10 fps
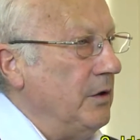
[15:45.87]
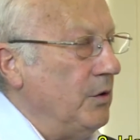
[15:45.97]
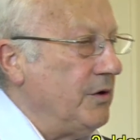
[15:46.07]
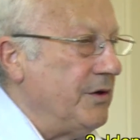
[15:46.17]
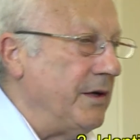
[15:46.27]

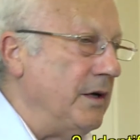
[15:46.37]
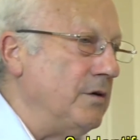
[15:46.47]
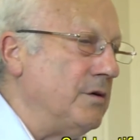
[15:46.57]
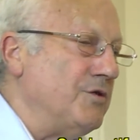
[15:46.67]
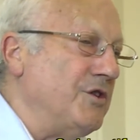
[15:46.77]
Look at the
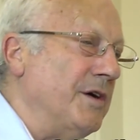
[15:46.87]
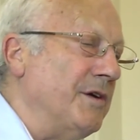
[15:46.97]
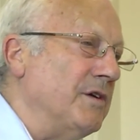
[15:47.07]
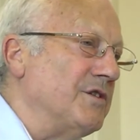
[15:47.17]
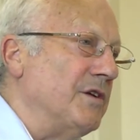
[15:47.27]
local
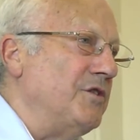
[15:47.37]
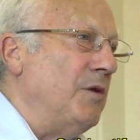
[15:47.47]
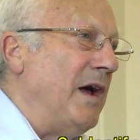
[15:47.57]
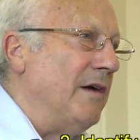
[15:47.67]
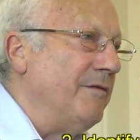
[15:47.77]
journals that
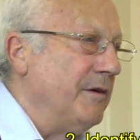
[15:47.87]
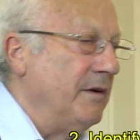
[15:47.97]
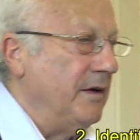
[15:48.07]
you have